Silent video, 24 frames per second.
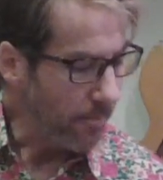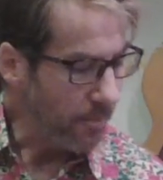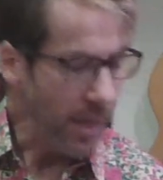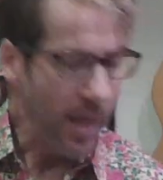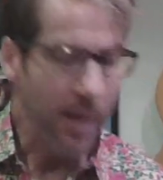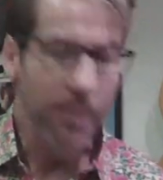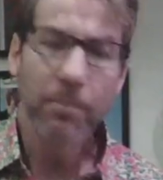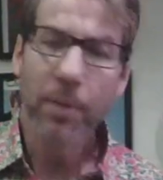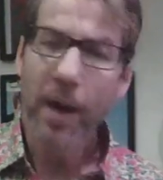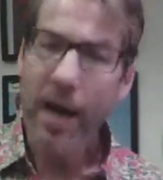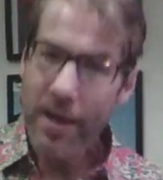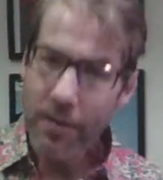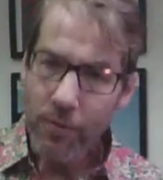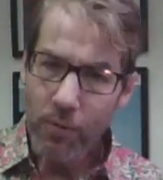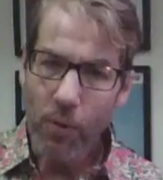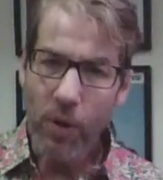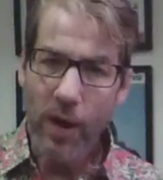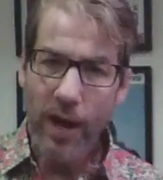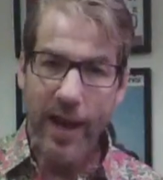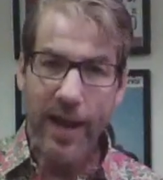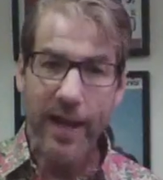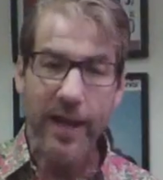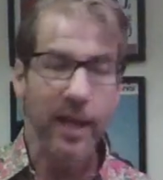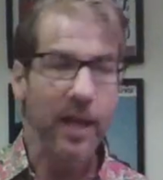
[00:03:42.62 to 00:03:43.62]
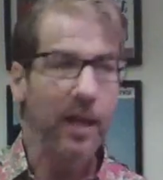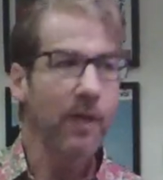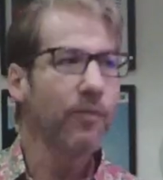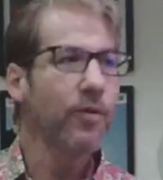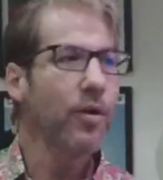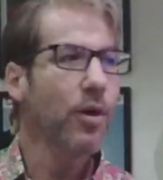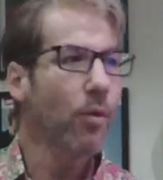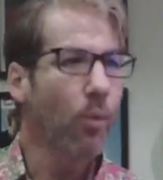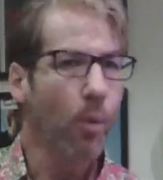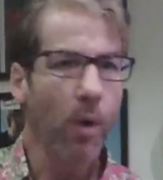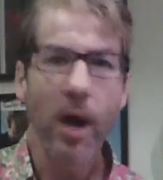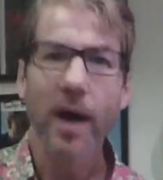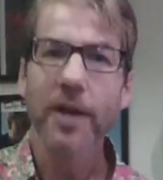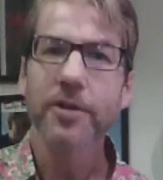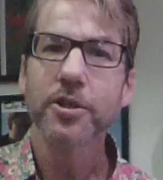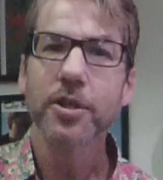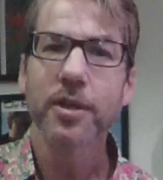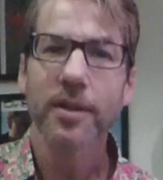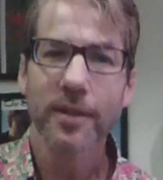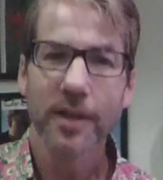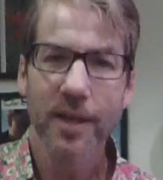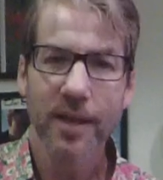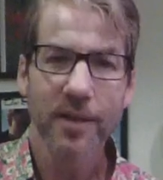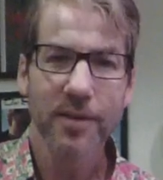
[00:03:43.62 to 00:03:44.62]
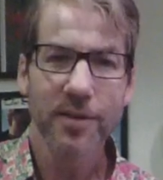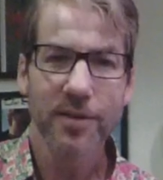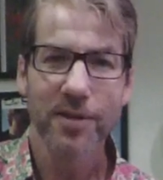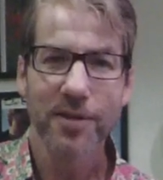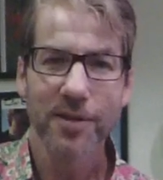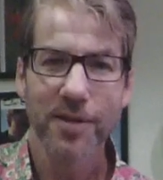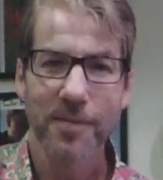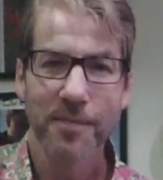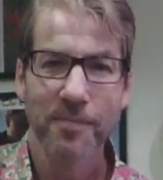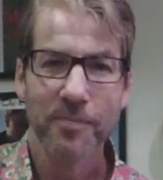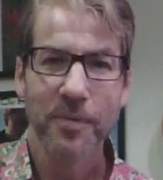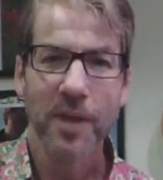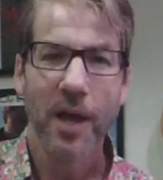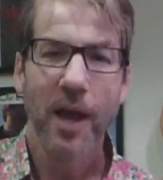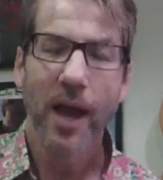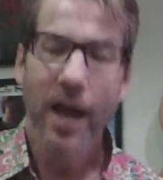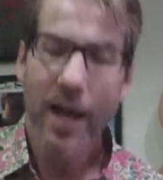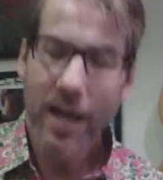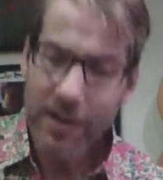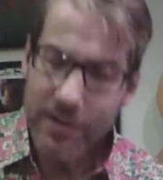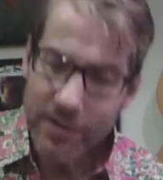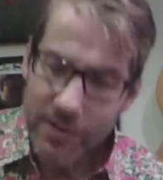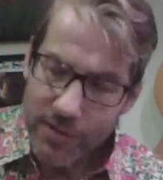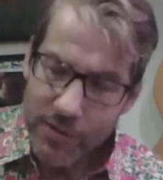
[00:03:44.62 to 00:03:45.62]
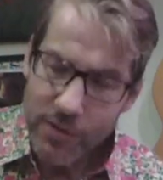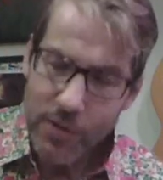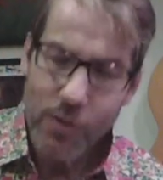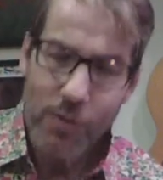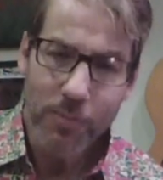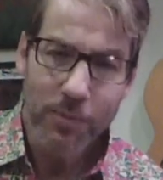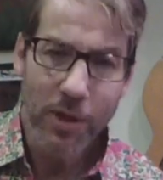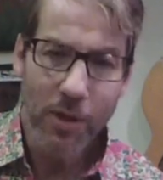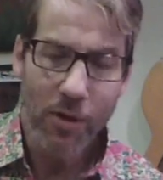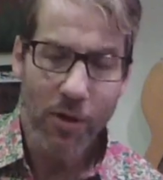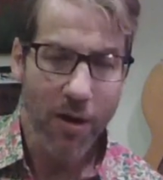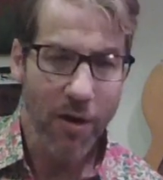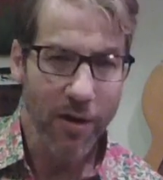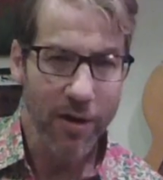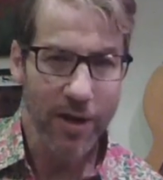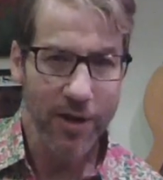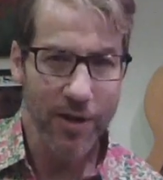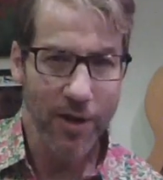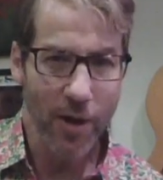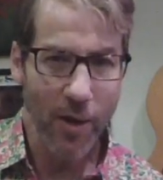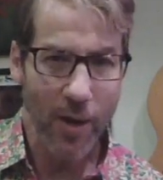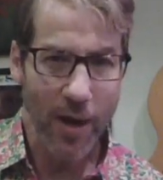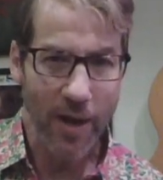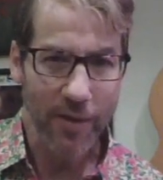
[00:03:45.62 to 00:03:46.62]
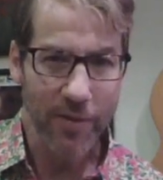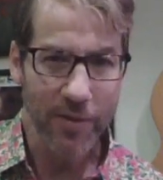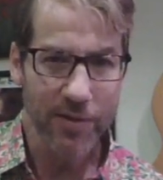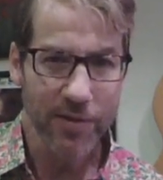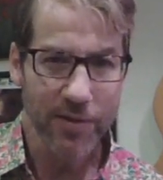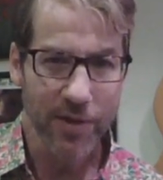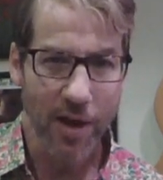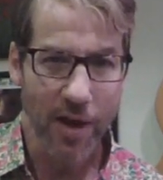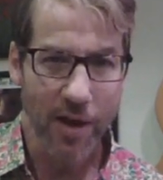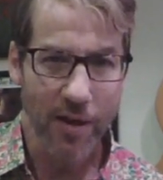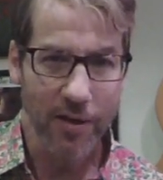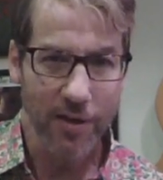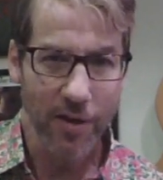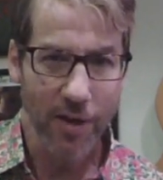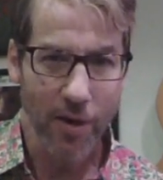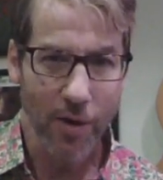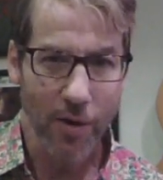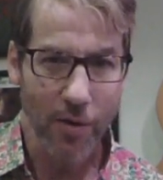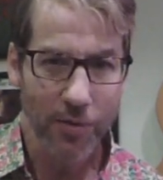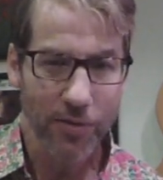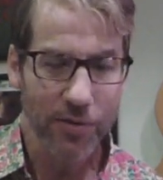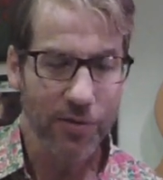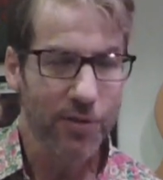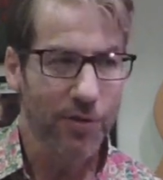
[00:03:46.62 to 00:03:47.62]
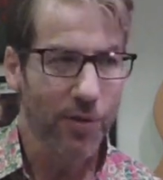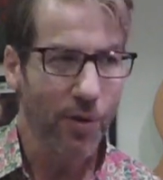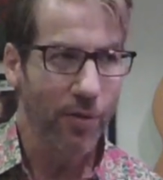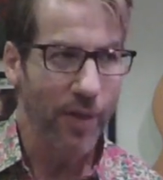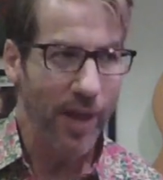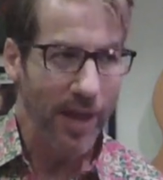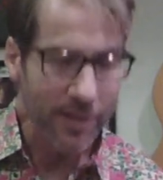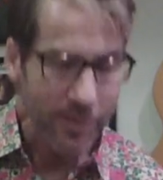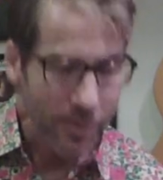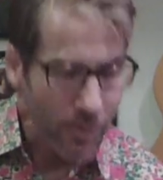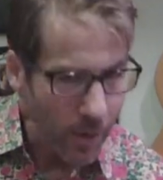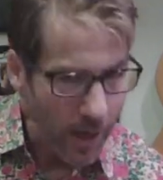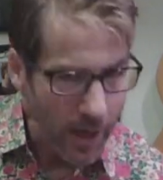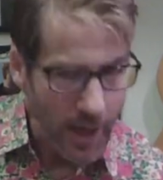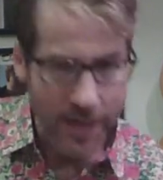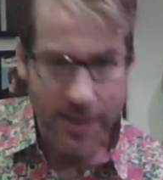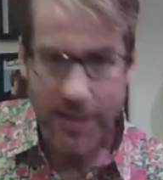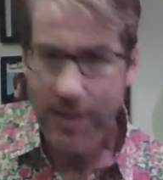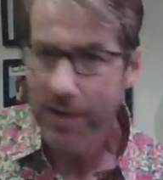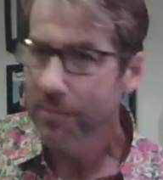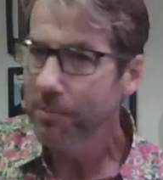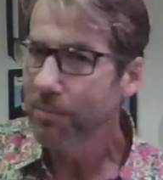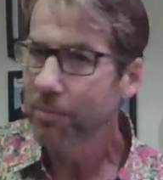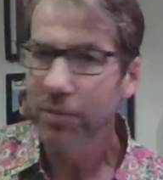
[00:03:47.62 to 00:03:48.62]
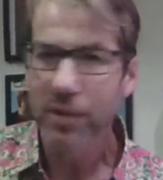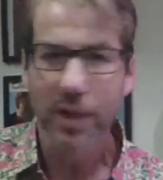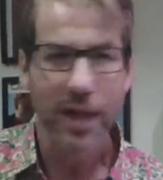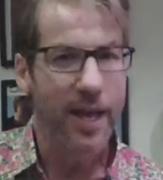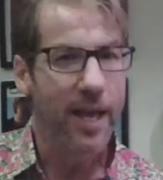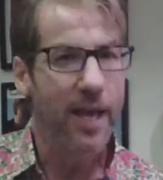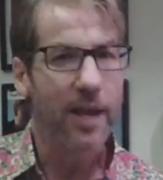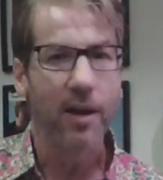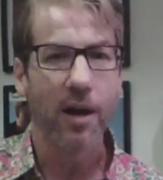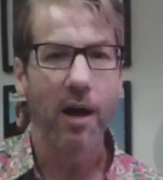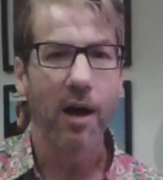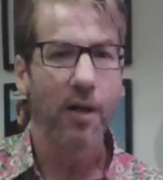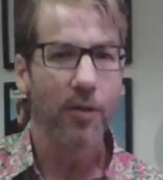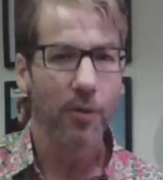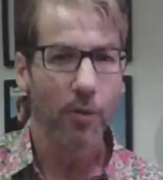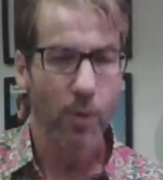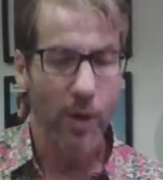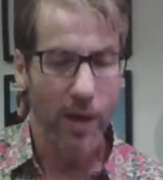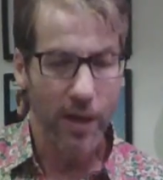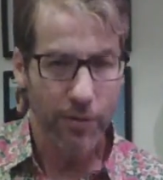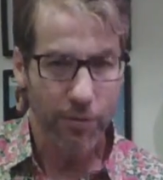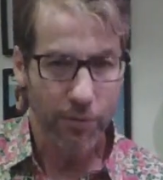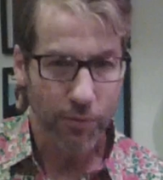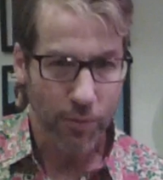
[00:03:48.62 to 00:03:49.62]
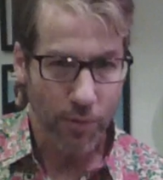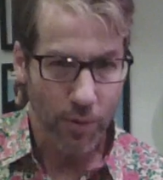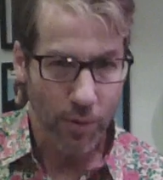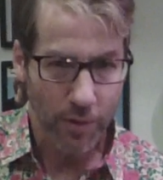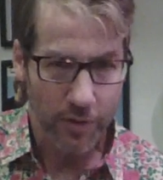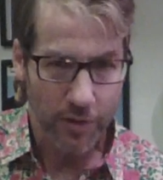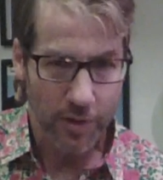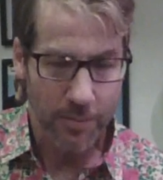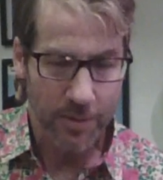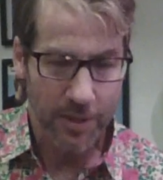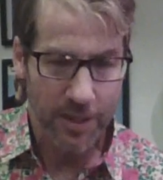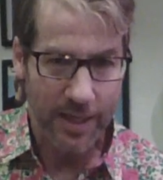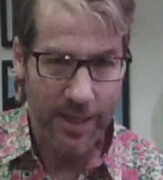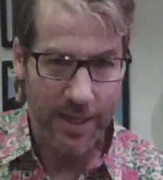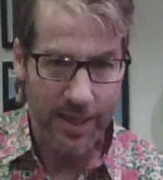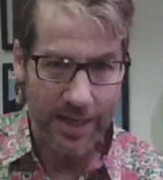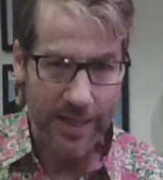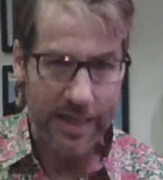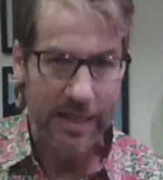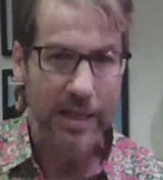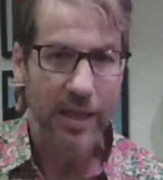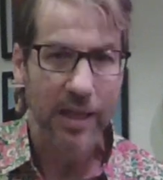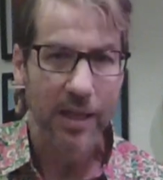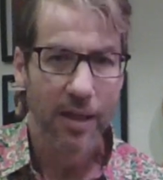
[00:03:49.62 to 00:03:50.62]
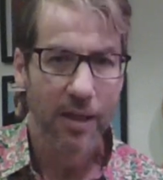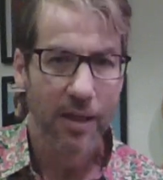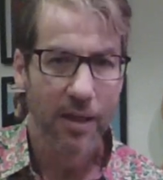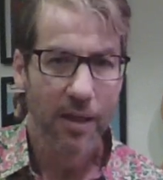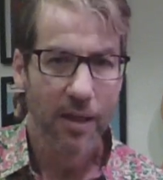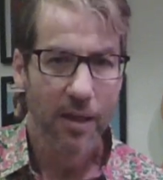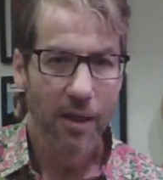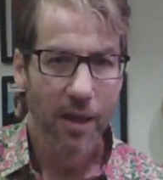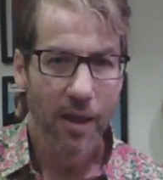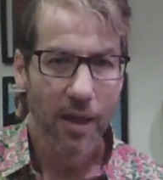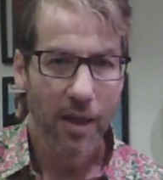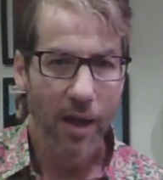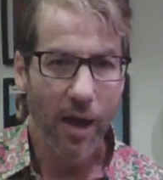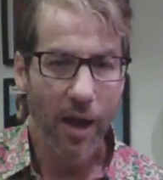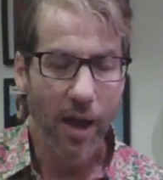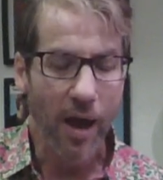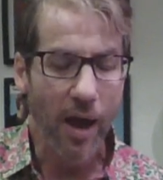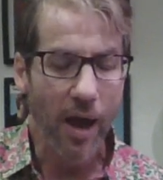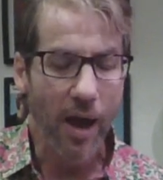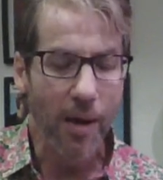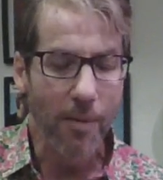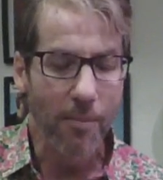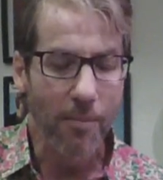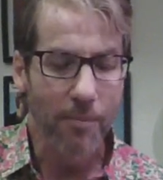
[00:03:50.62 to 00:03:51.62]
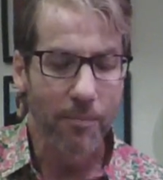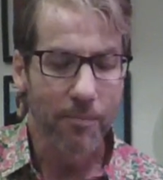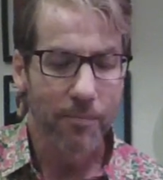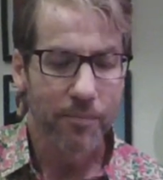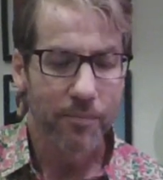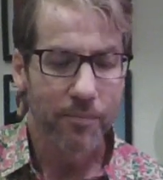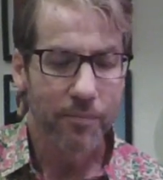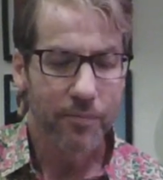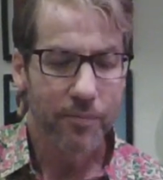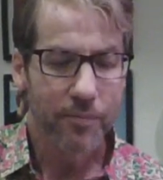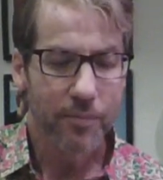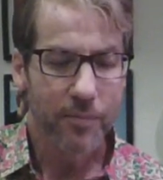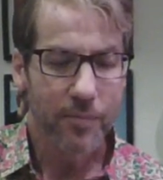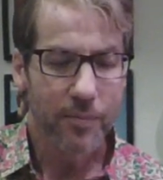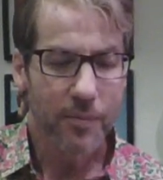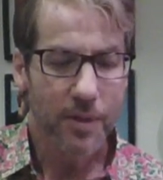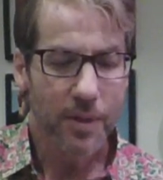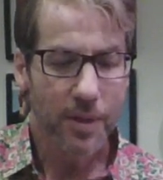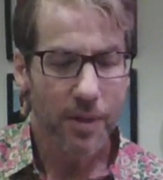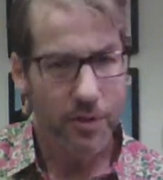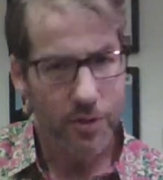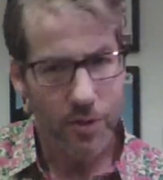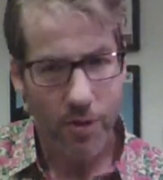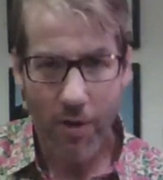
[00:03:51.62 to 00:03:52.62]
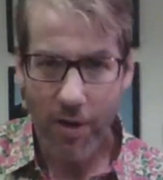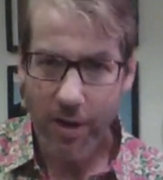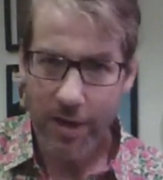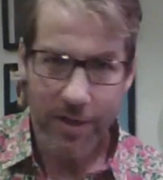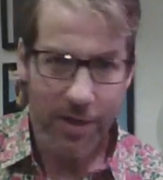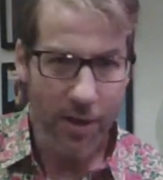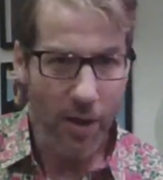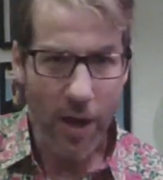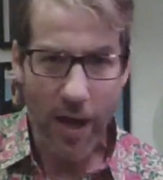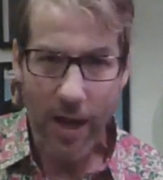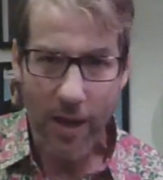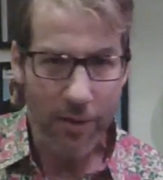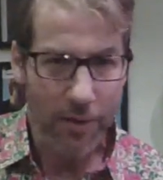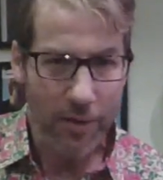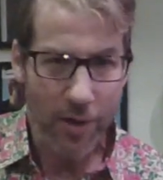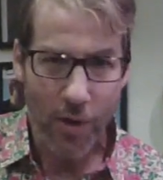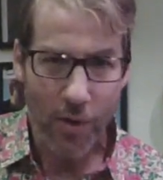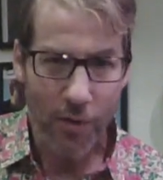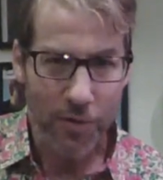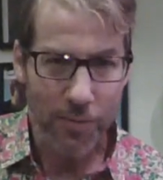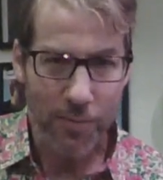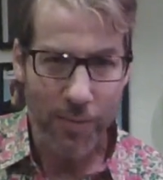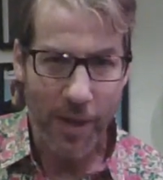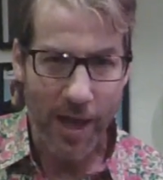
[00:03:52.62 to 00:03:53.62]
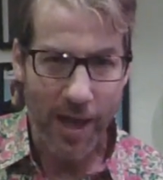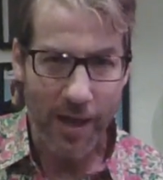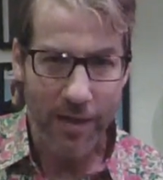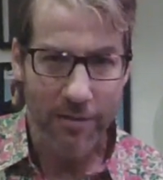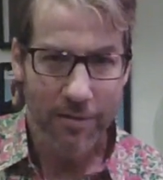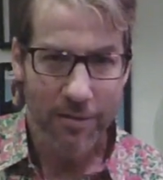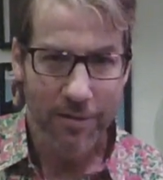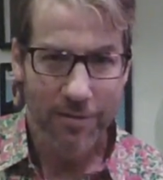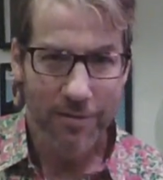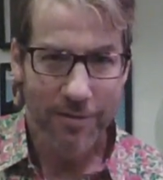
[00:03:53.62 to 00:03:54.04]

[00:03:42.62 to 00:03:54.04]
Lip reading: And by the way, if you're watching this, I assume you already know how the song goes, so that's why I didn't play it all the way through at the beginning, because you already know how it goes, man.